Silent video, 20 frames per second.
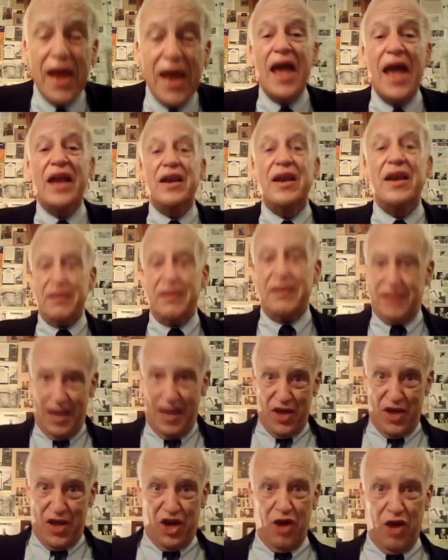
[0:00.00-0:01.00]
and they
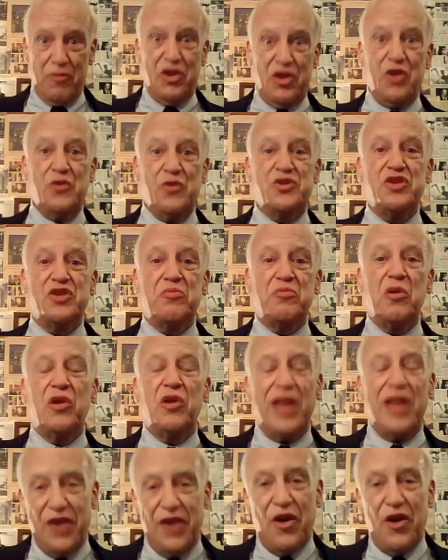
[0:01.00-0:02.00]
become
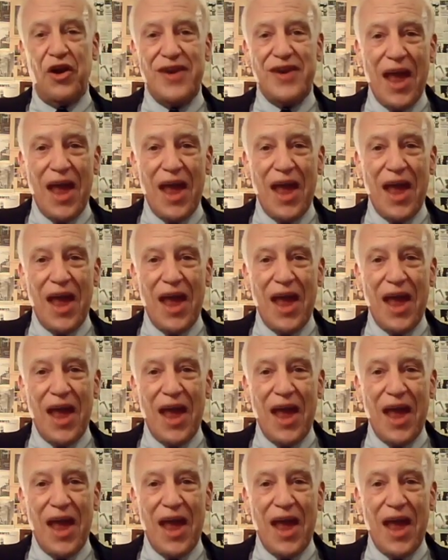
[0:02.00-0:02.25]
usable in our